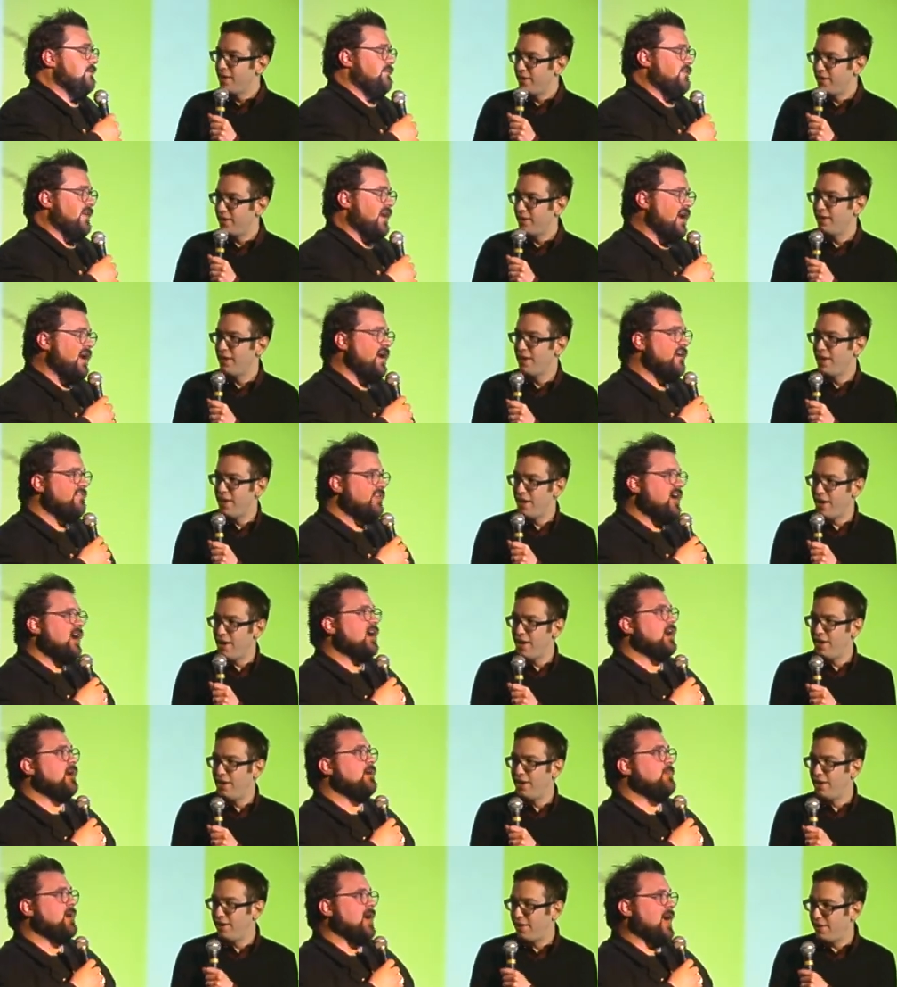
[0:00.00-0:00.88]
Speaker 1: very,
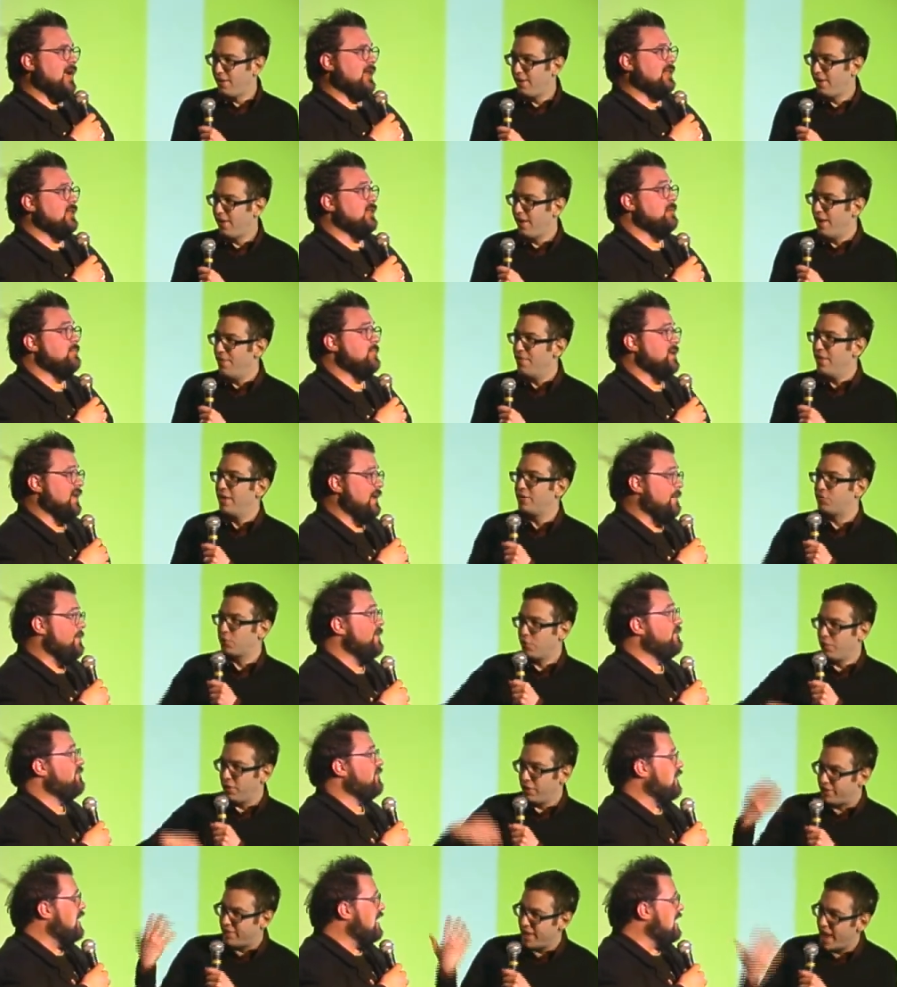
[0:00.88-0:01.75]
very bad. And then
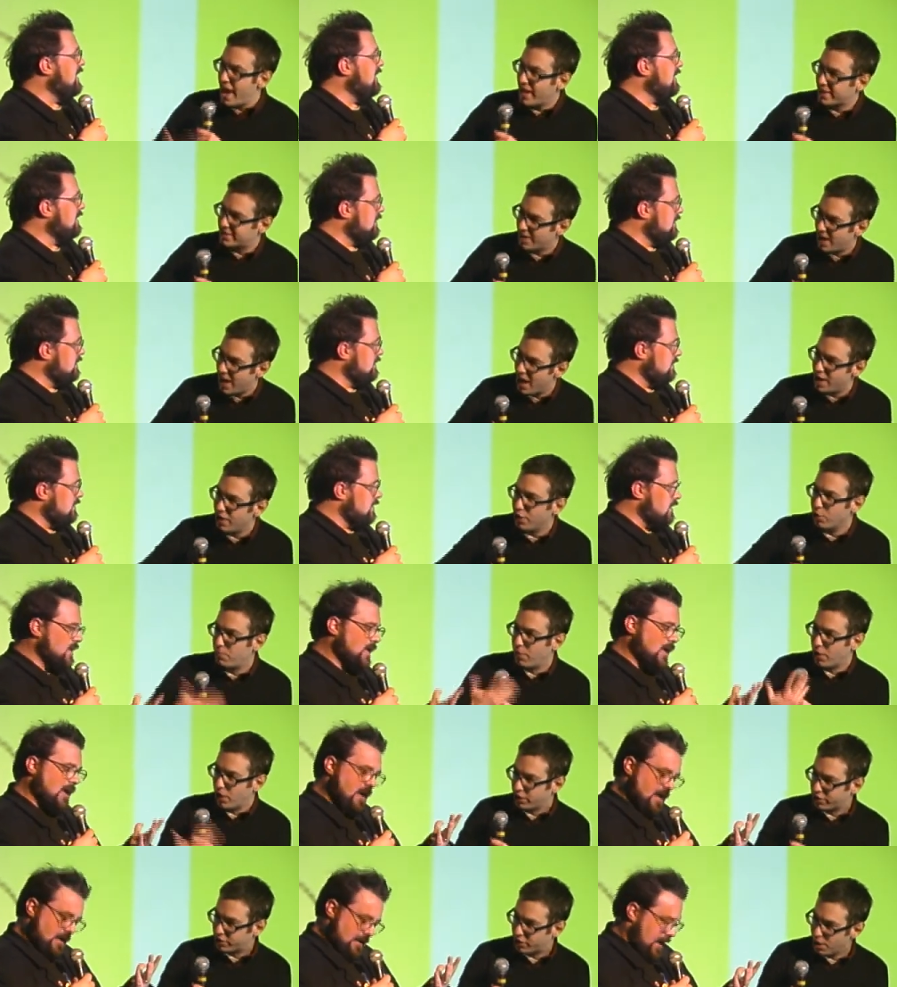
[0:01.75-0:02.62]
where the tactile
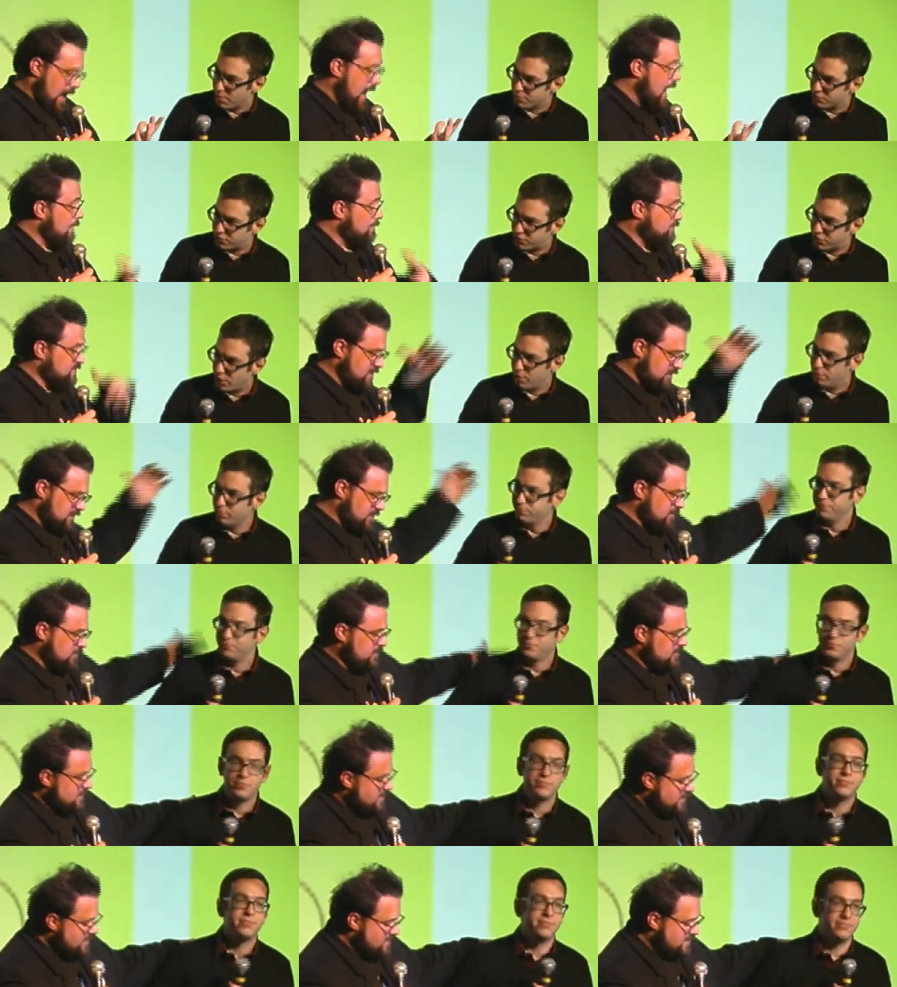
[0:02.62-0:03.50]
part comes
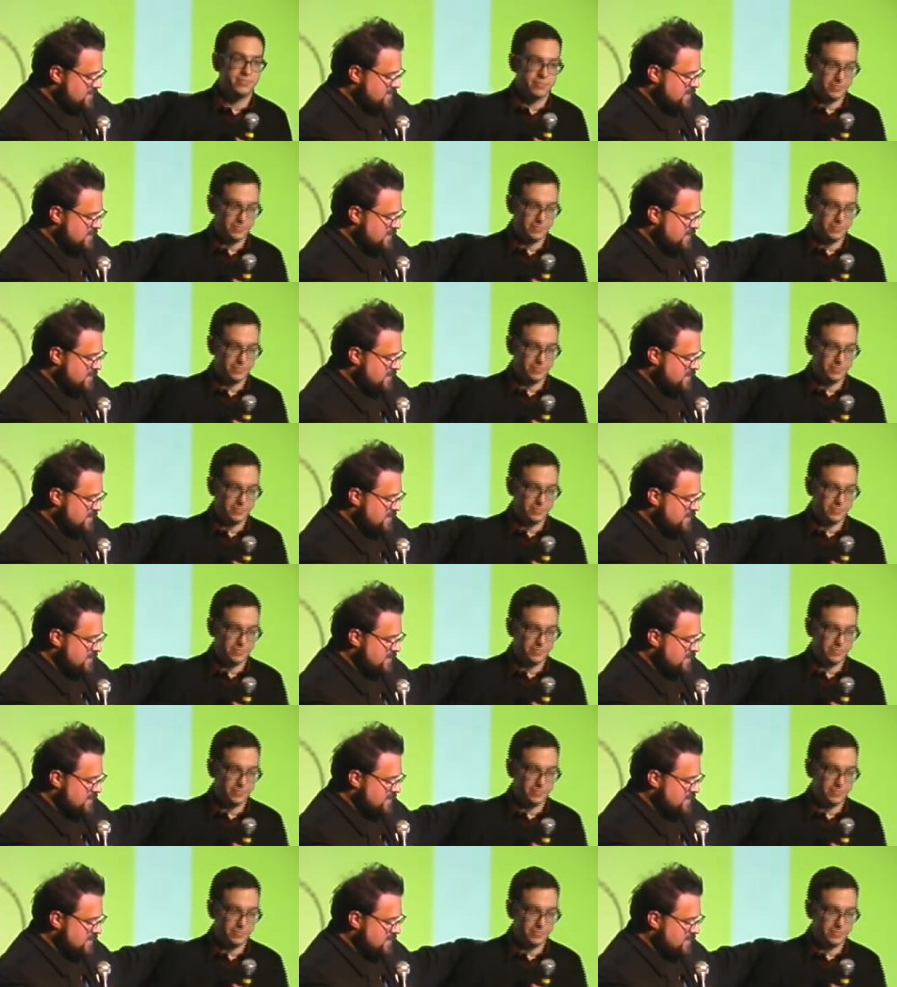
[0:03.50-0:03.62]
Absolutely, from. Absolutely, the